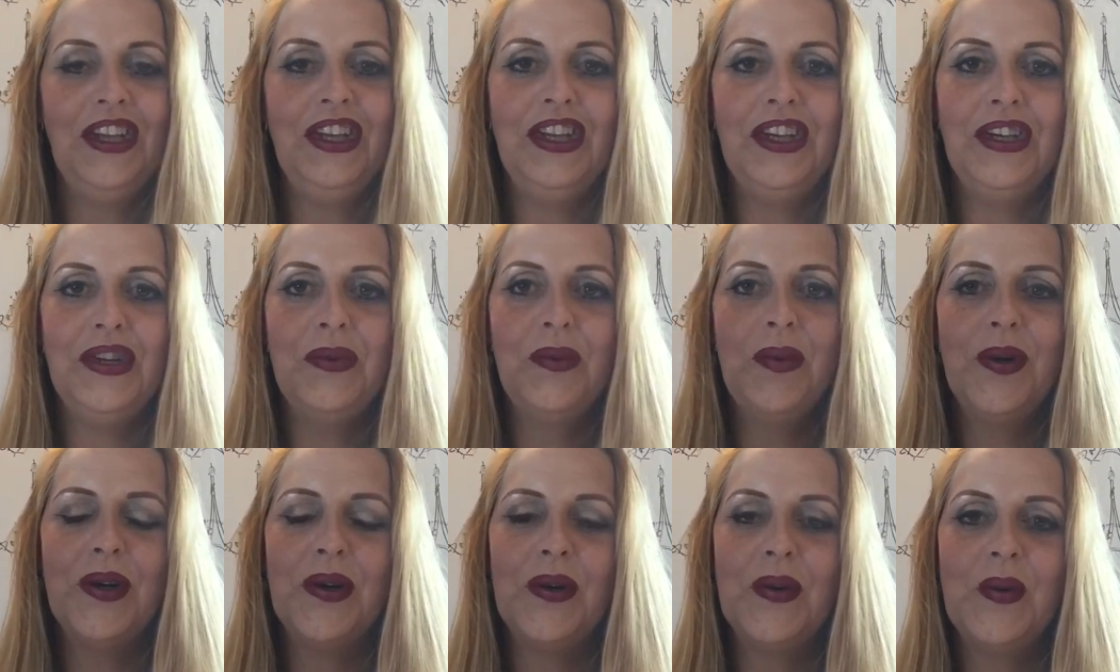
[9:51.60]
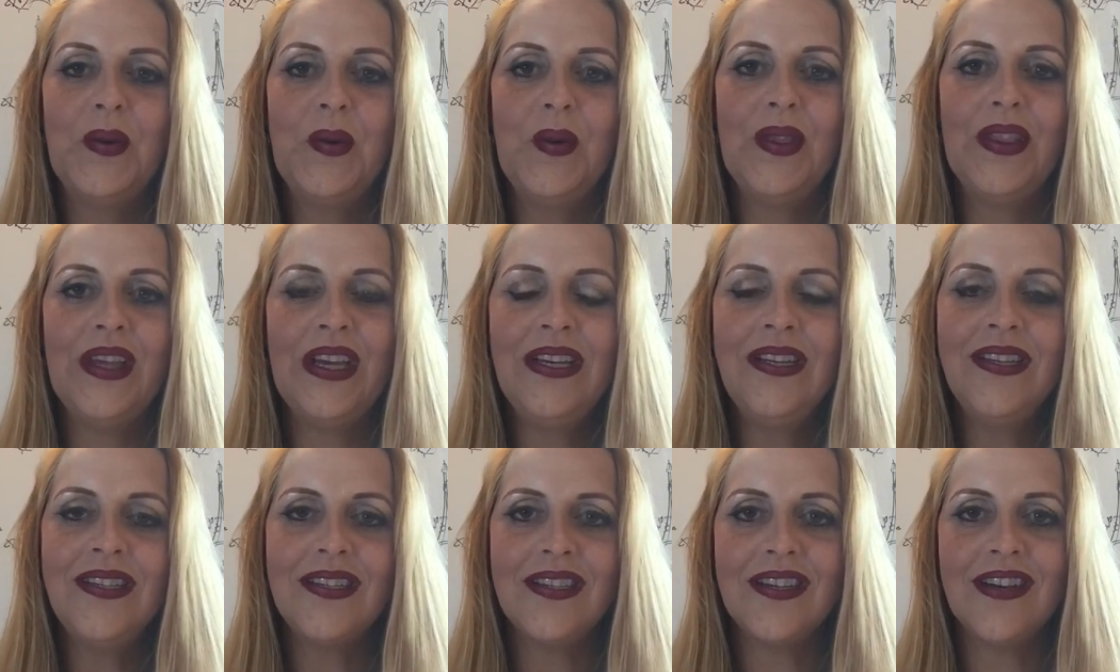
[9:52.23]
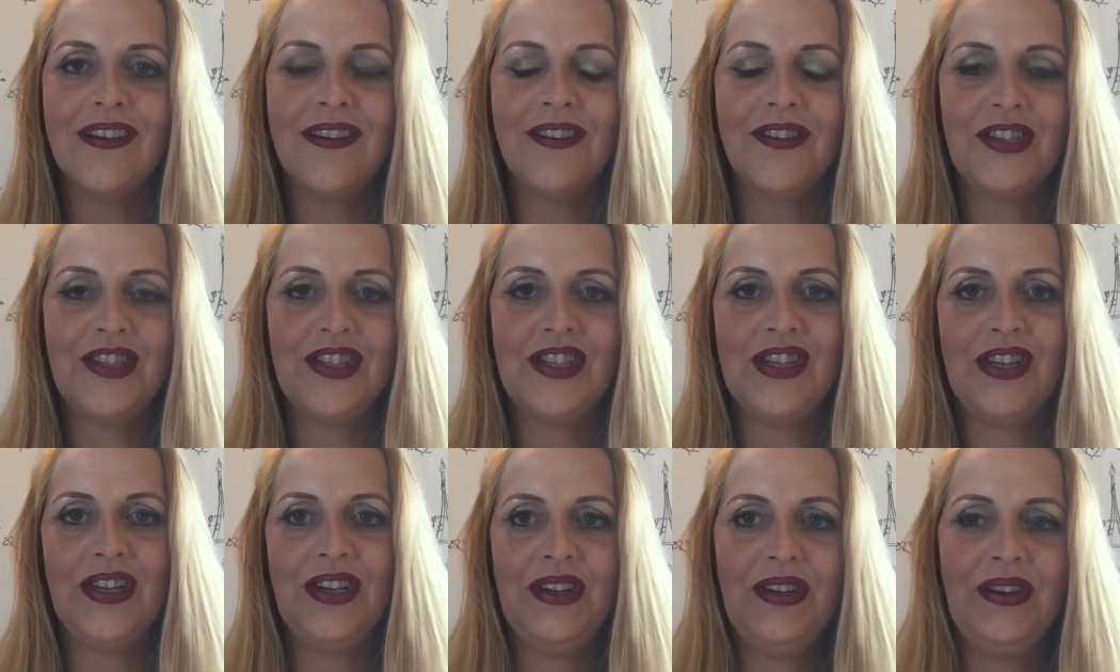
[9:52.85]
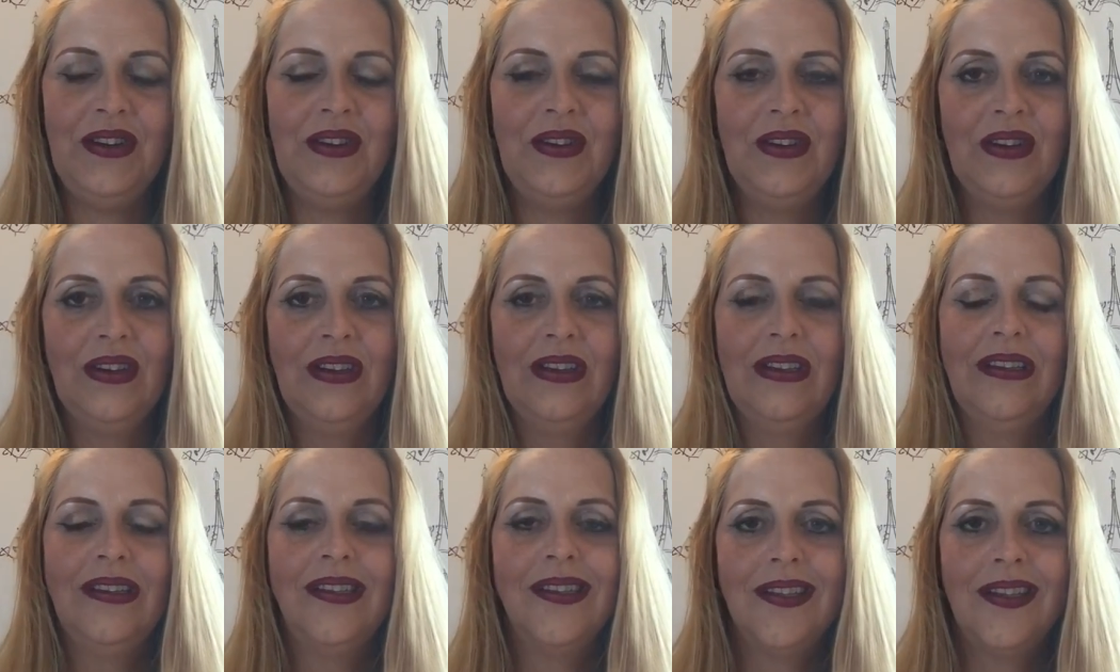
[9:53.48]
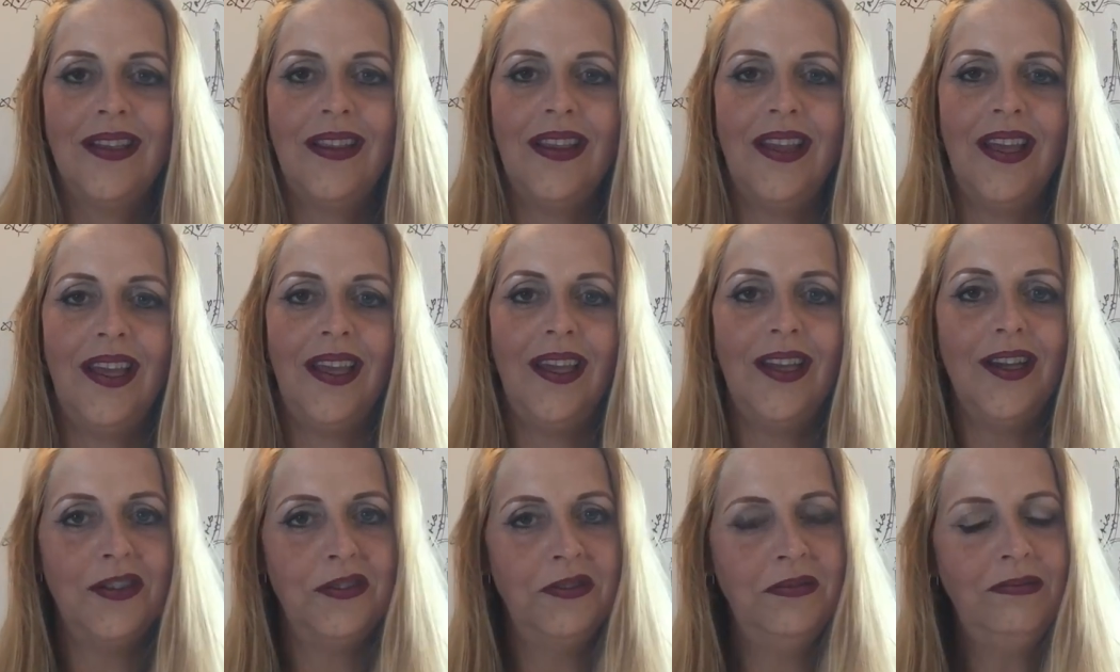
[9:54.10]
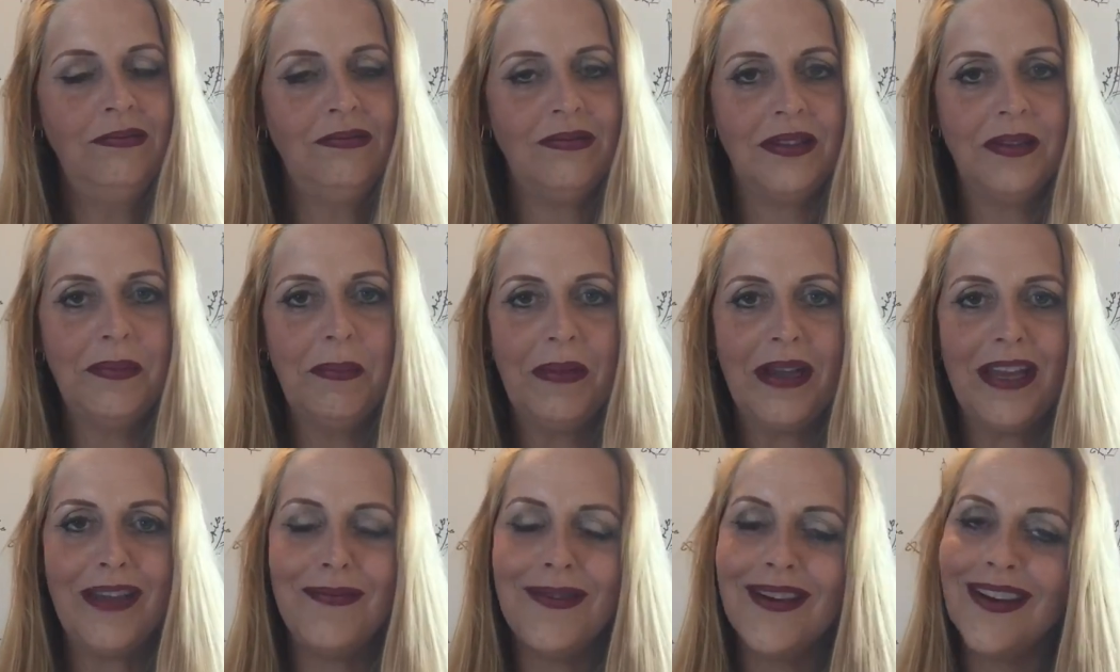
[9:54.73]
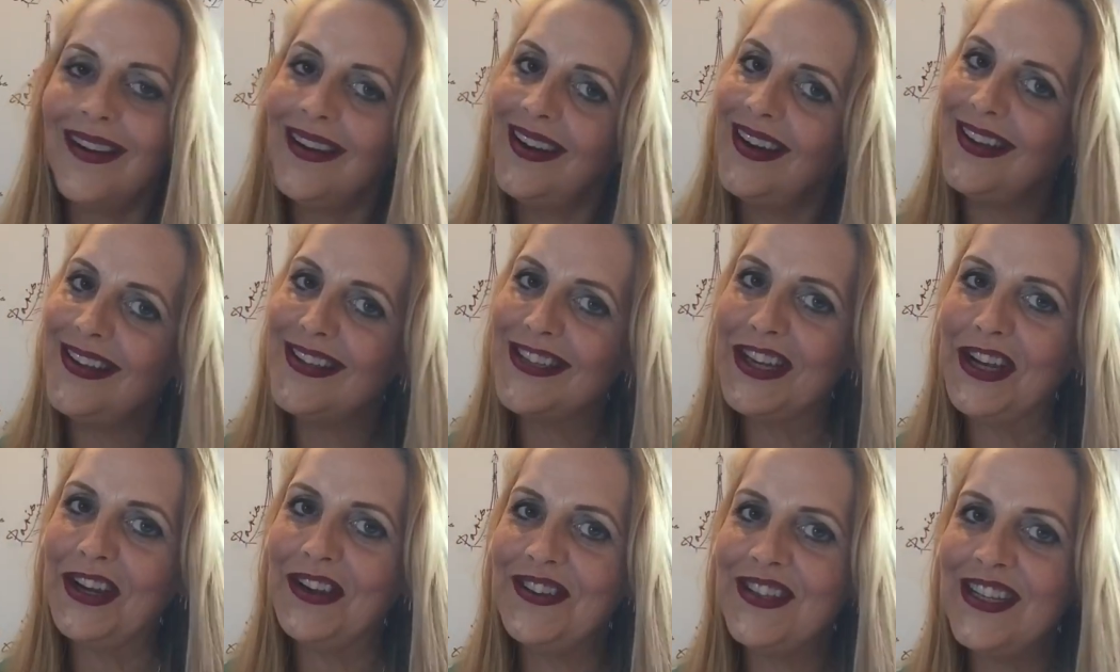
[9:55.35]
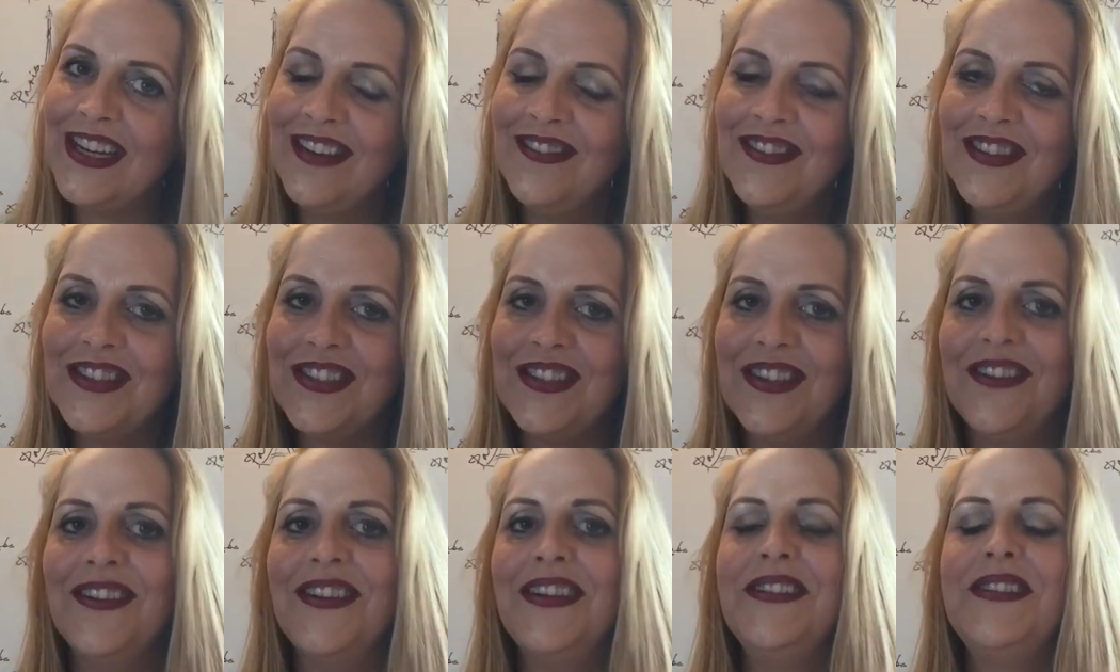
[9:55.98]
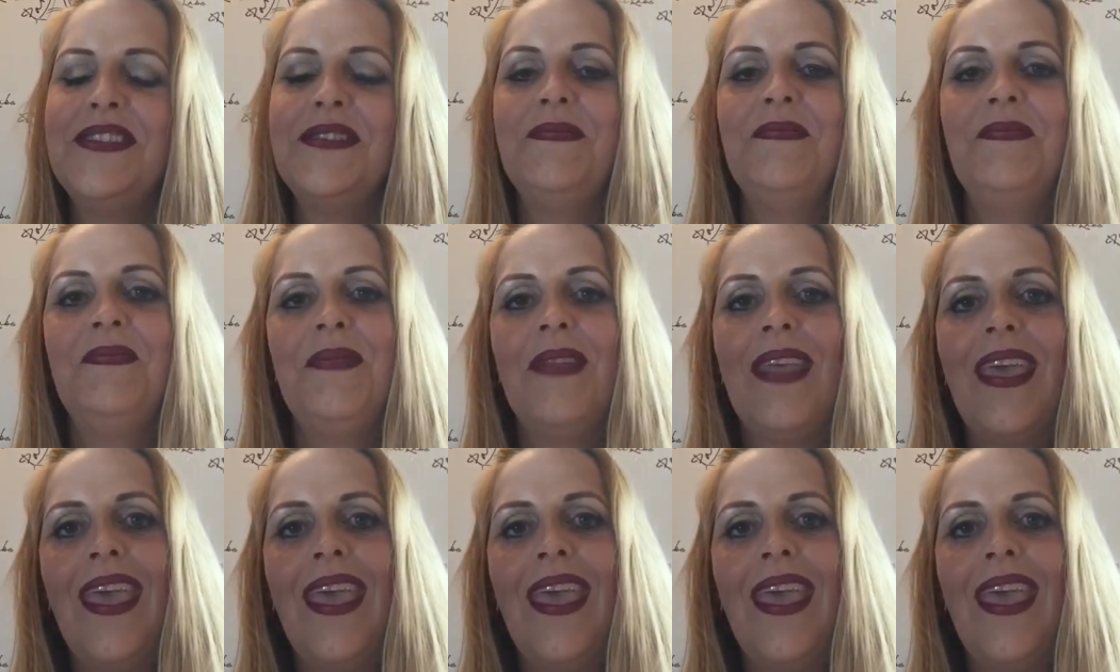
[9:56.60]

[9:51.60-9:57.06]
You will then start to think, oh, maybe I need to go down a size.